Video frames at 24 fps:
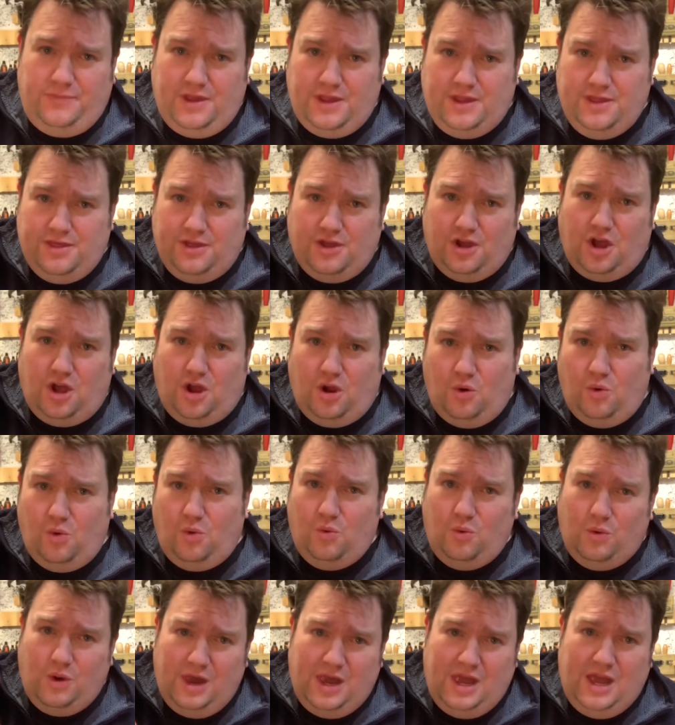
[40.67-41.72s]
The
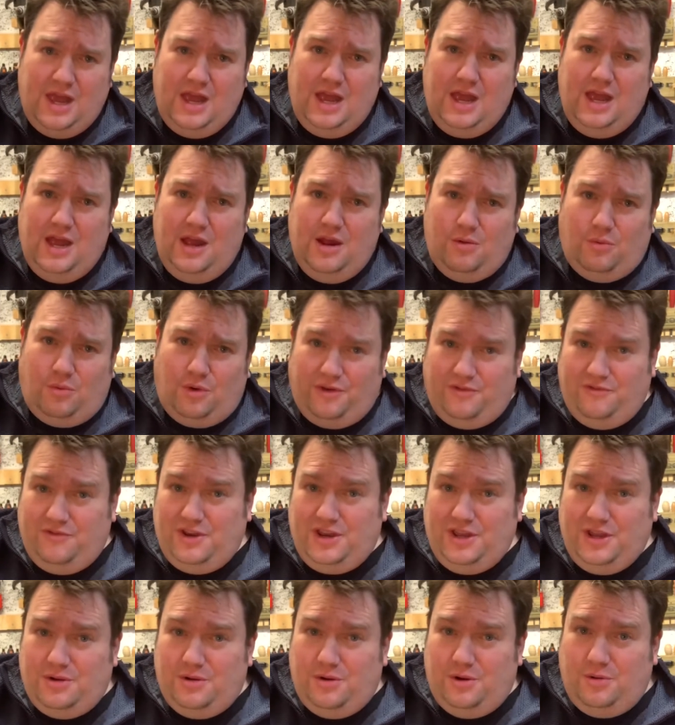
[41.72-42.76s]
whole one
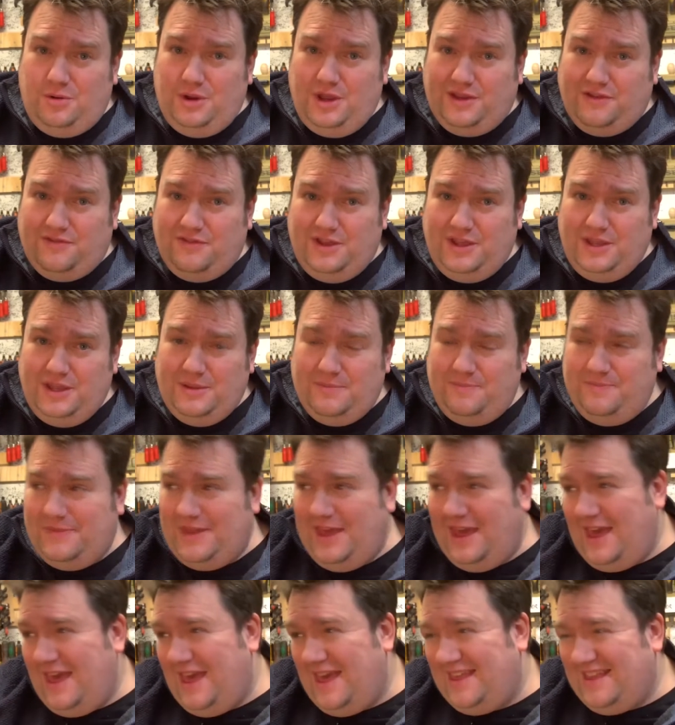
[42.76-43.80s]
video a week thing,
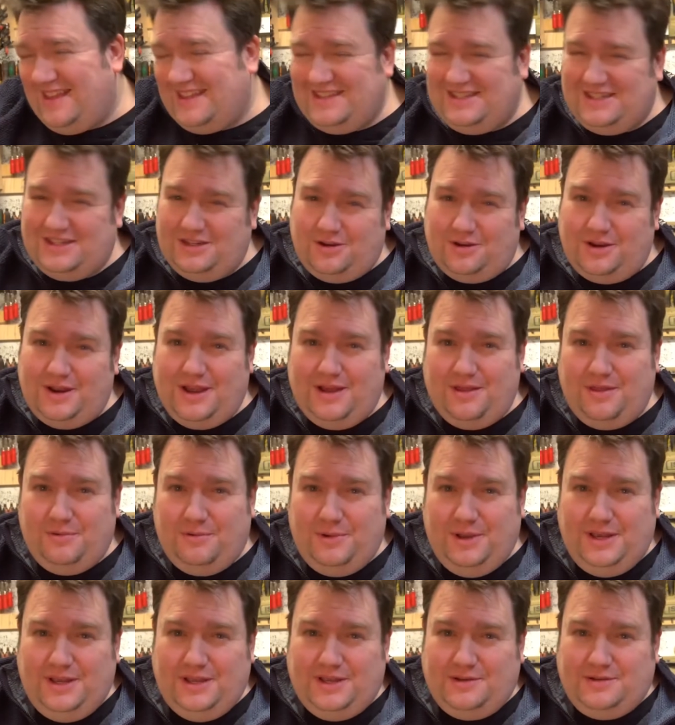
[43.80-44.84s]
yeah, that's gone out the
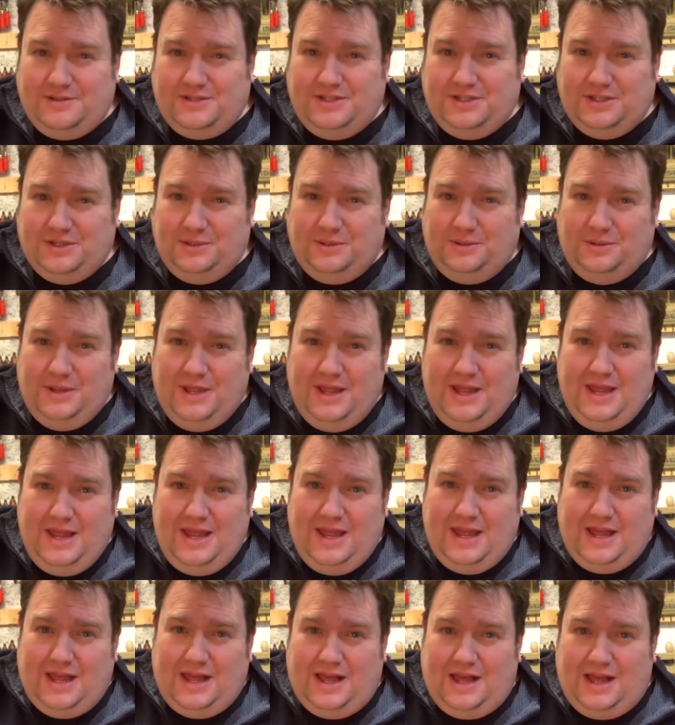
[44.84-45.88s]
window too.
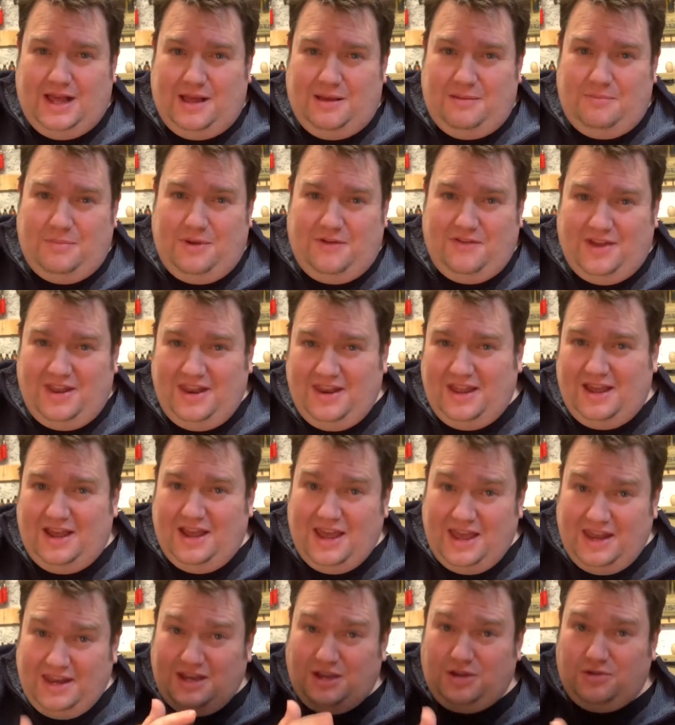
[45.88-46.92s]
I
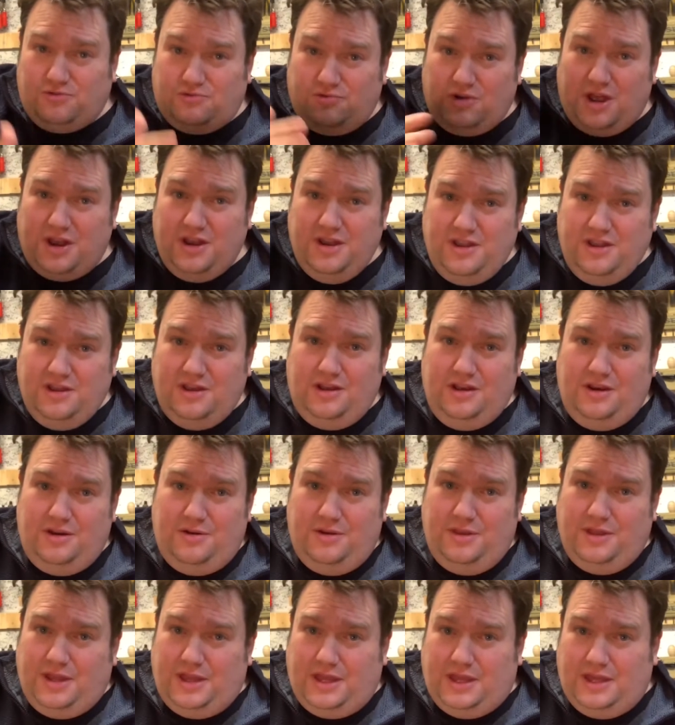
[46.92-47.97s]
had a good run
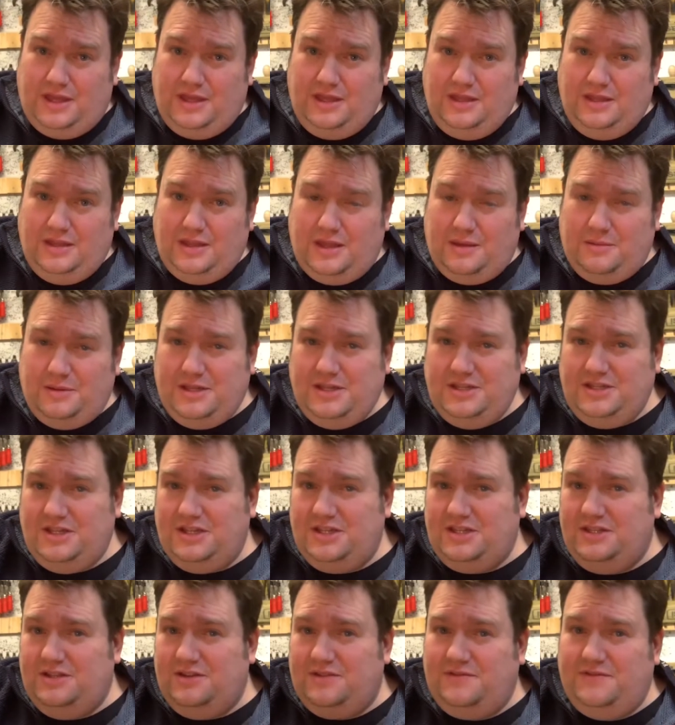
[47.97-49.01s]
earlier in the year, but it's
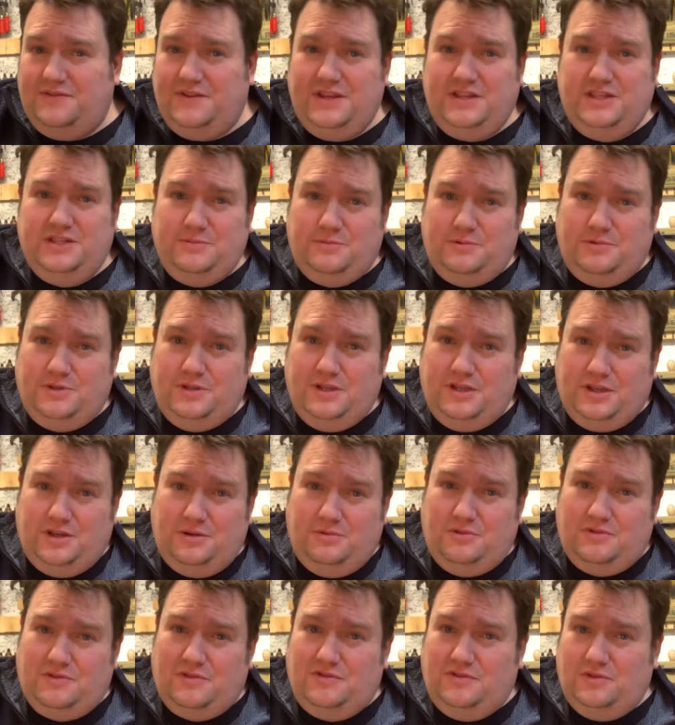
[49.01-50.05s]
just not feasible to do
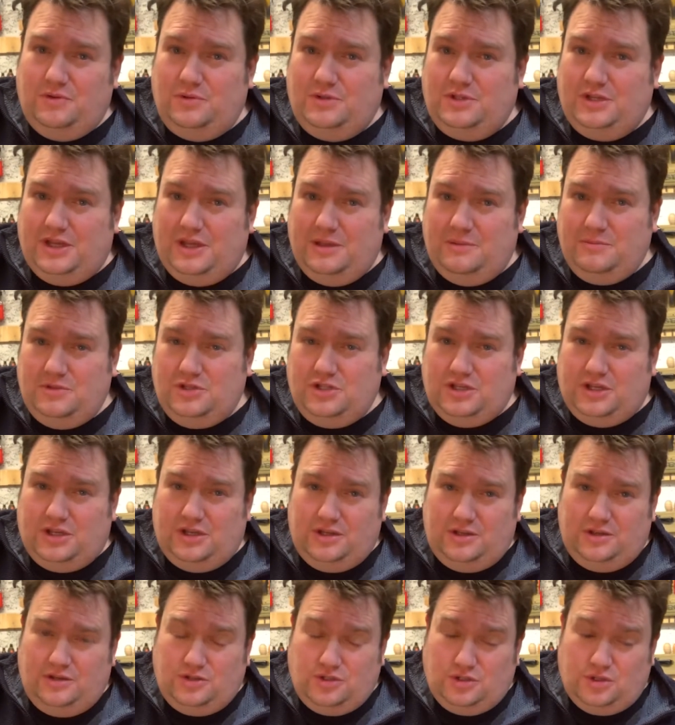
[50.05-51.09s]
with a full-time
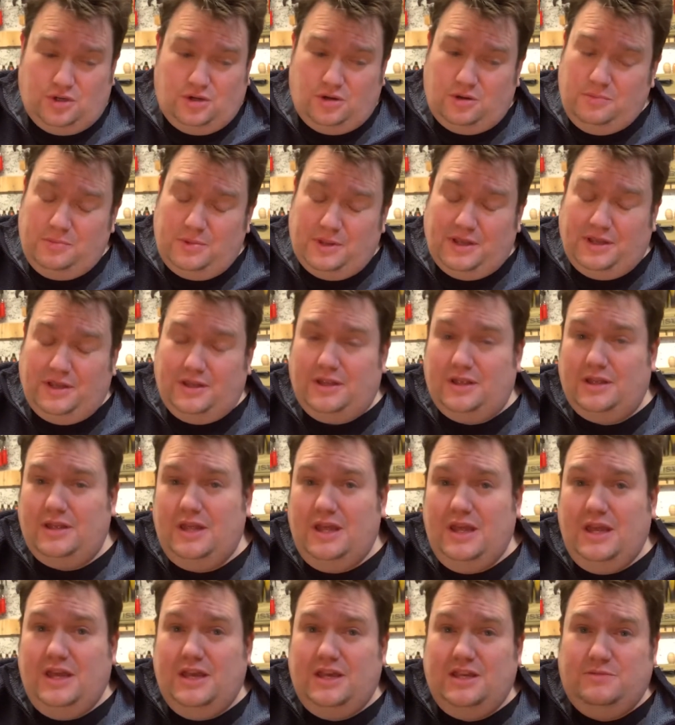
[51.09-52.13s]
job and a
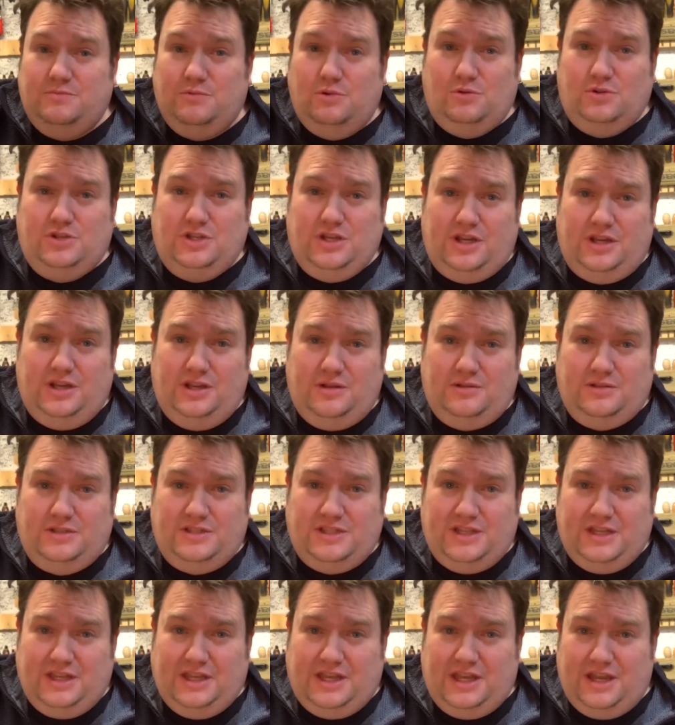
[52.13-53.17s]
small child to
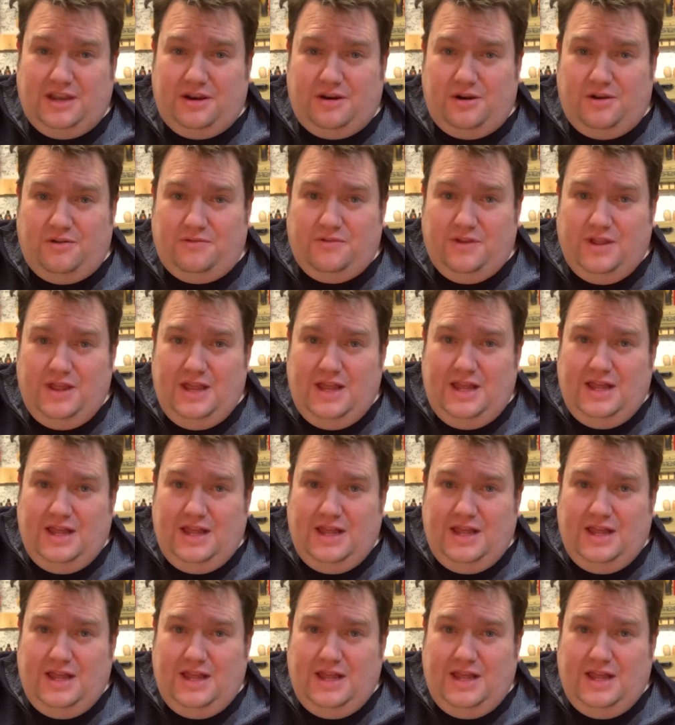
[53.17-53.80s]
take care of,